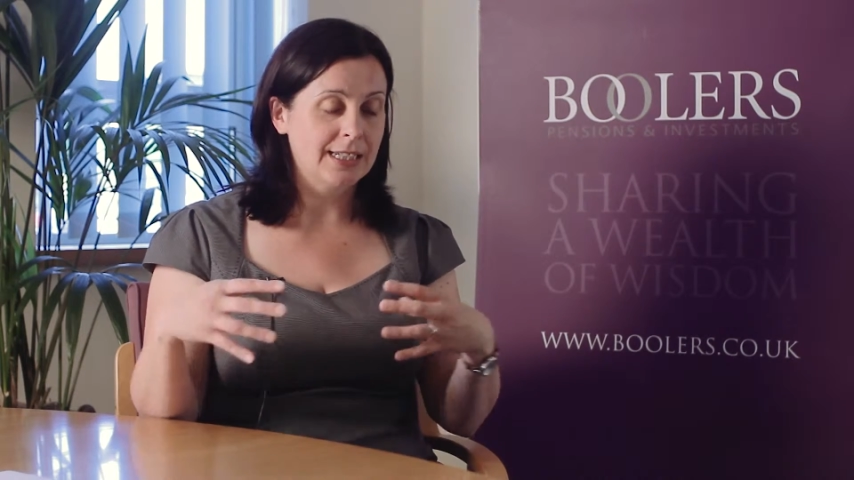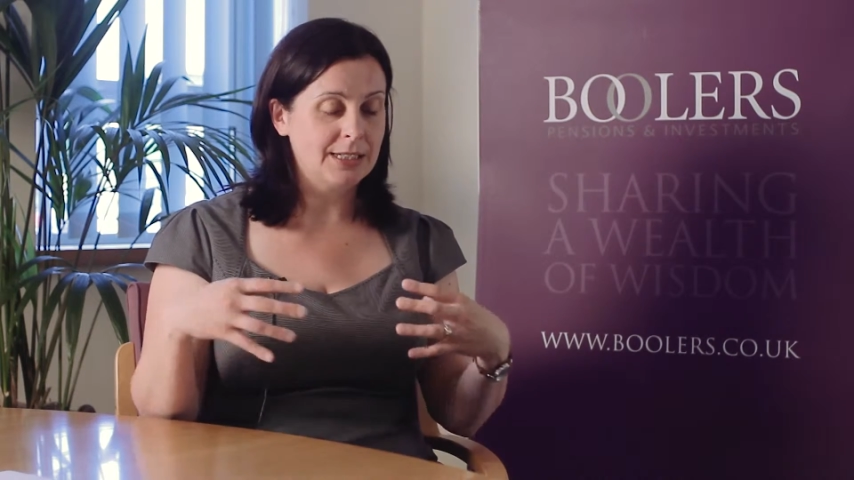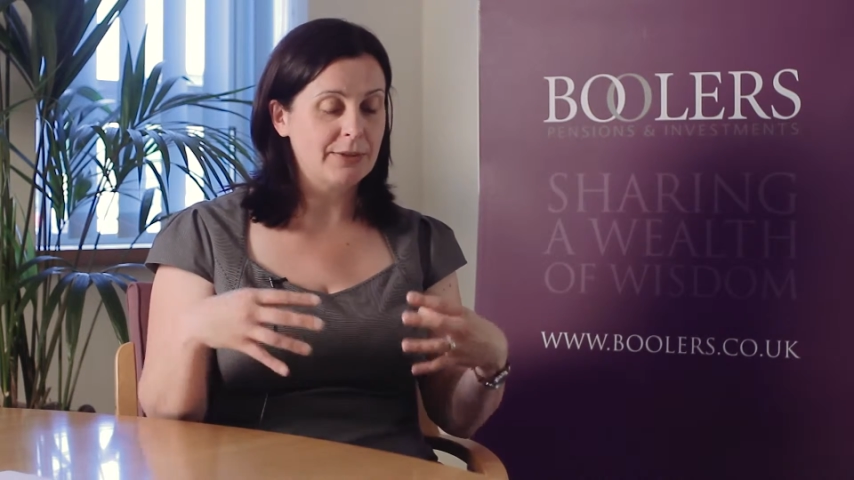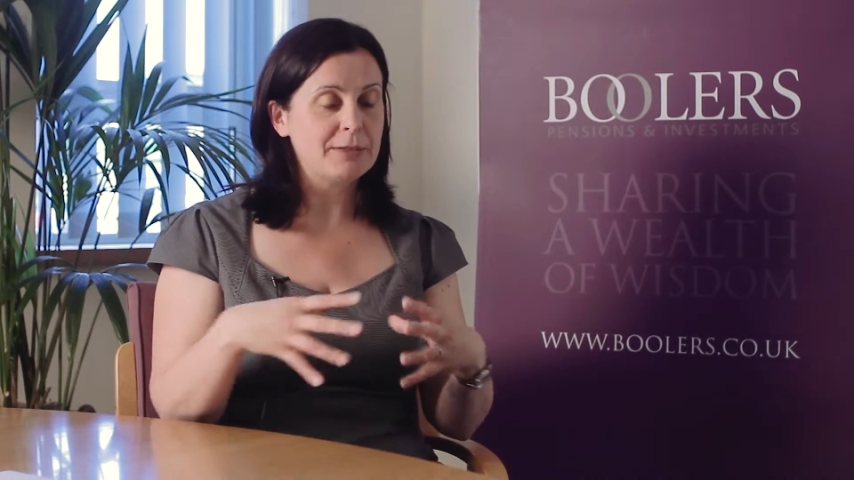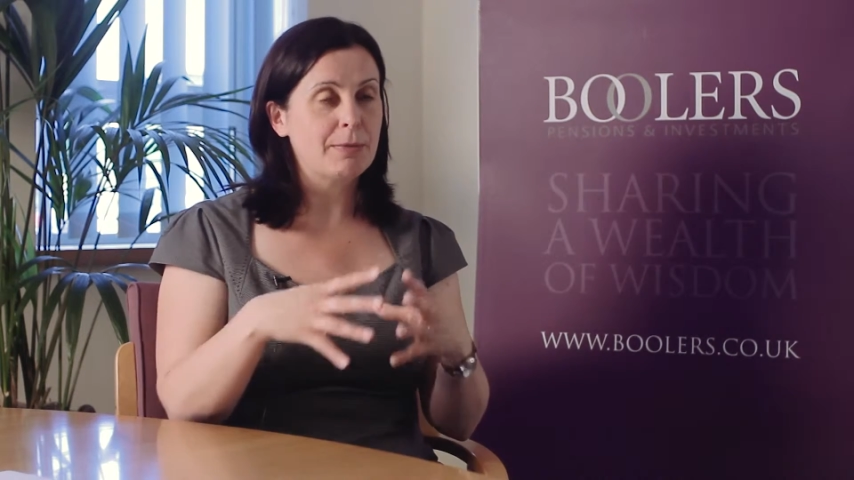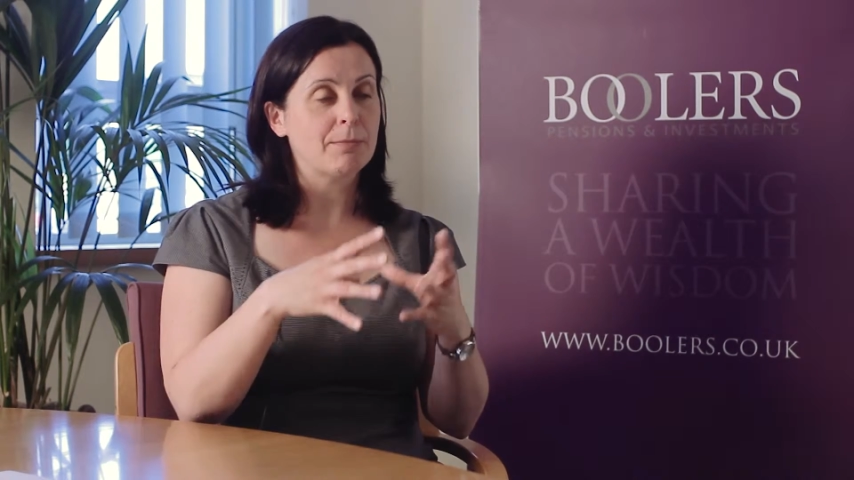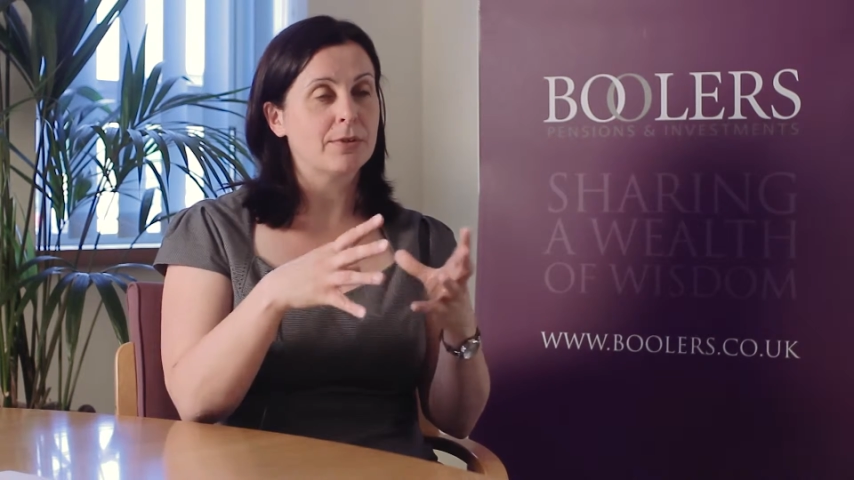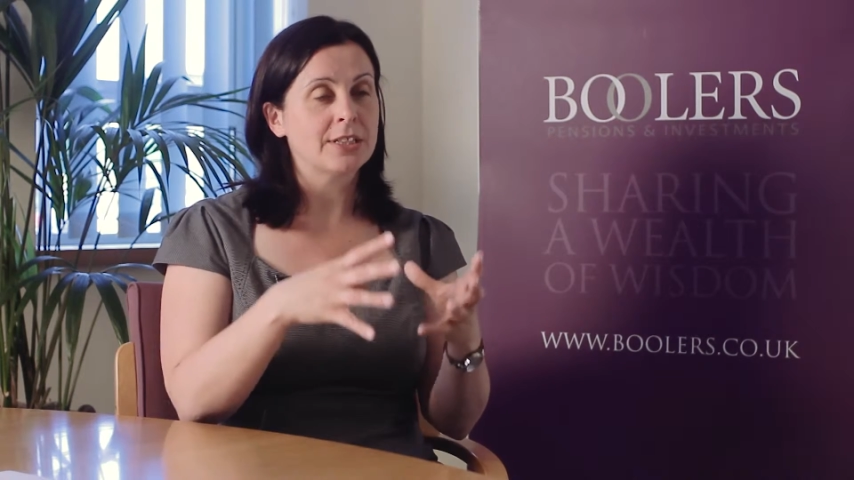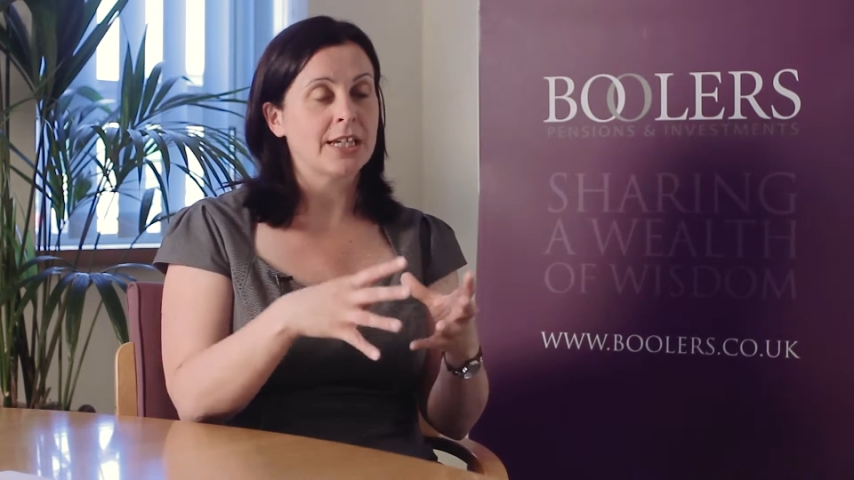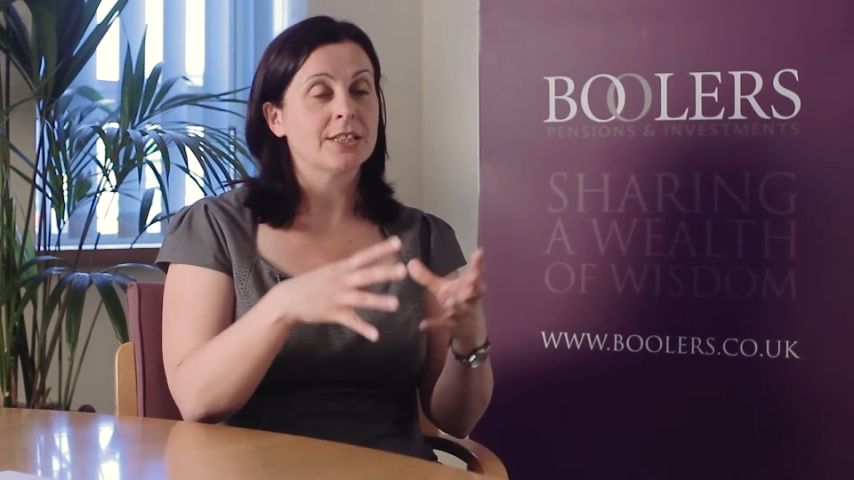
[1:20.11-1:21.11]
So each
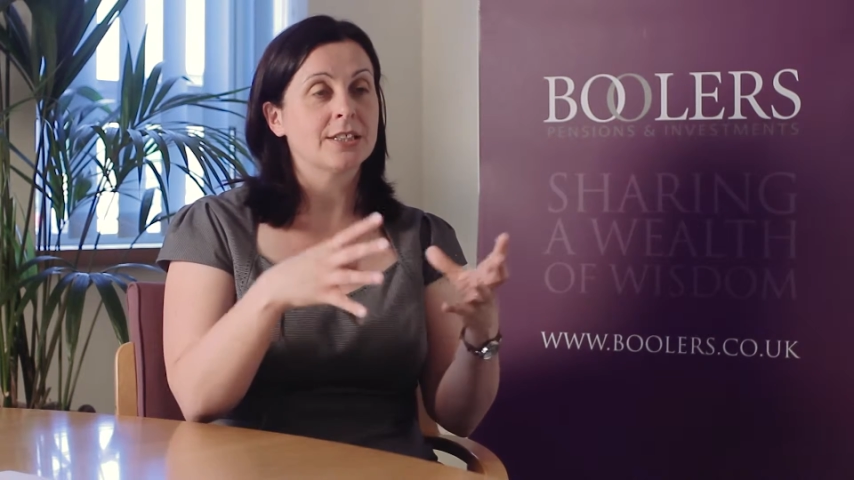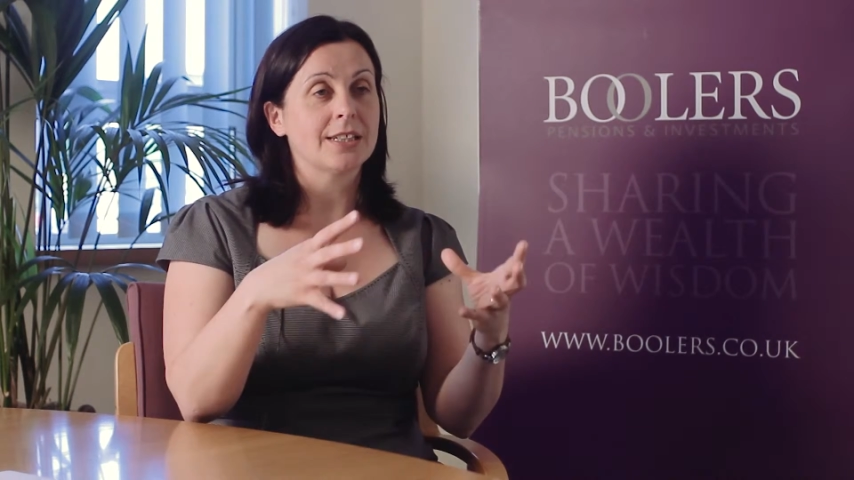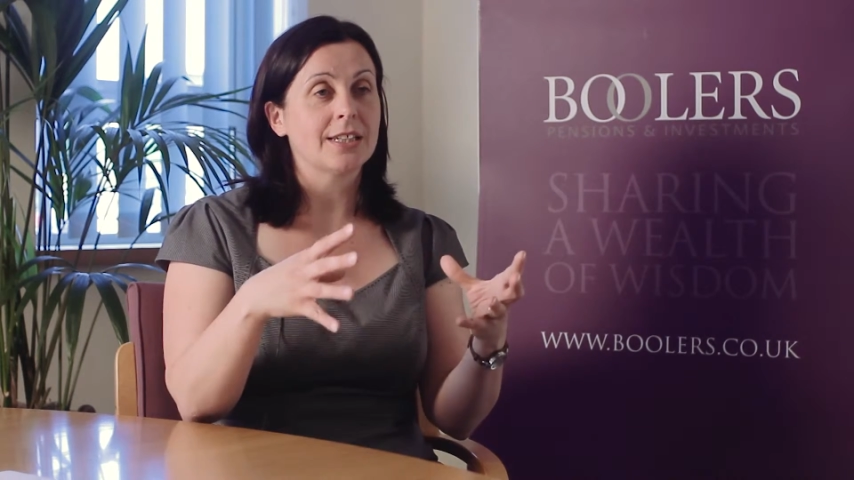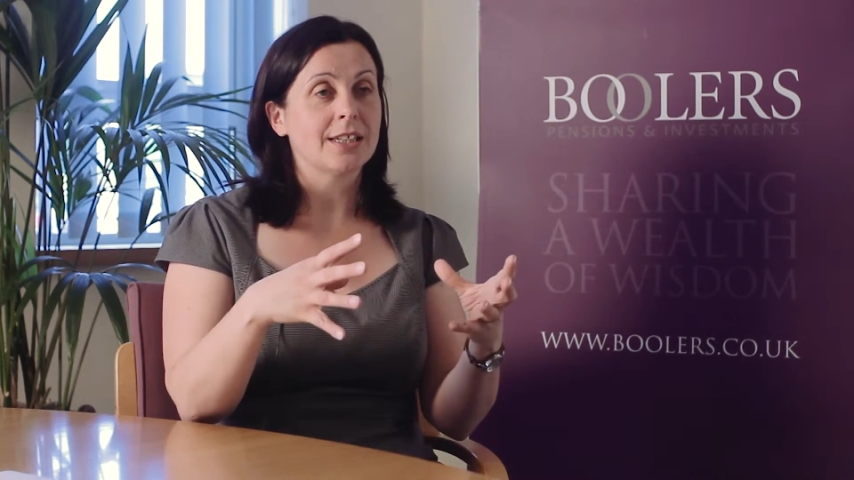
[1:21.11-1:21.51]
member is